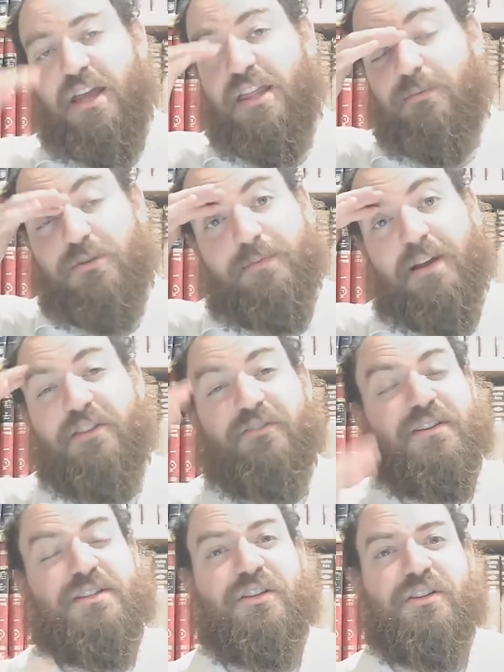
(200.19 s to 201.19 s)
and the perspective
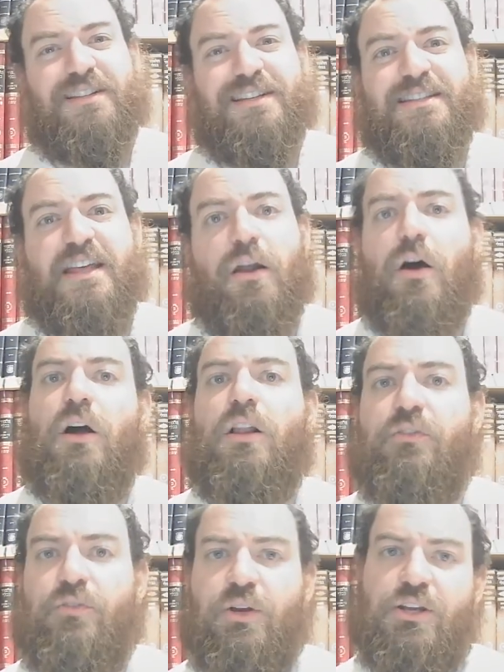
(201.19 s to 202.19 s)
of Atzilus is that all
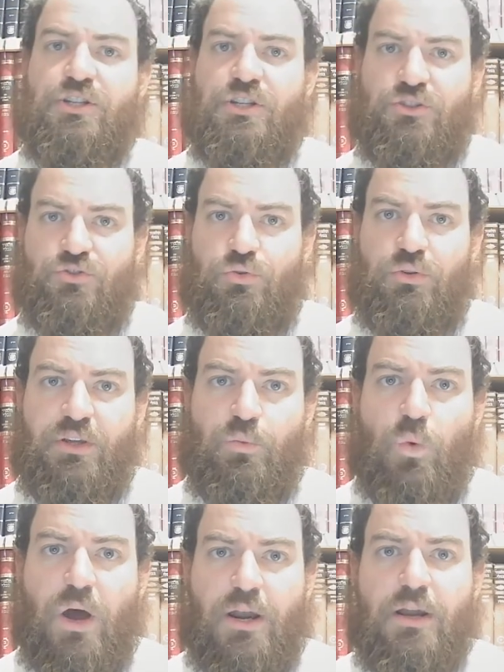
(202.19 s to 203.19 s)
of creation is truly
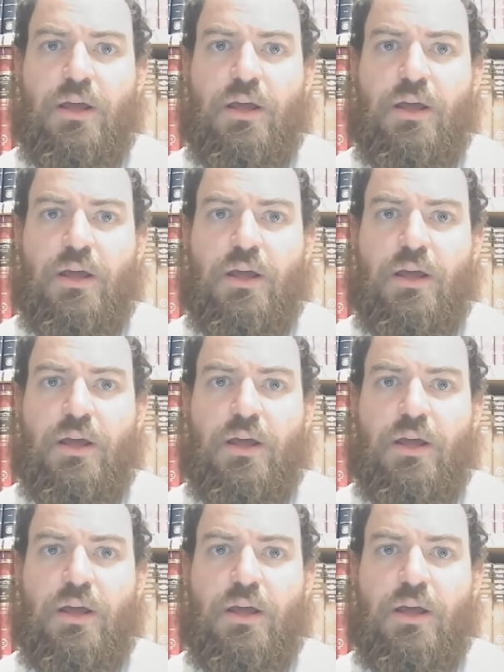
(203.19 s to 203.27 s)
one.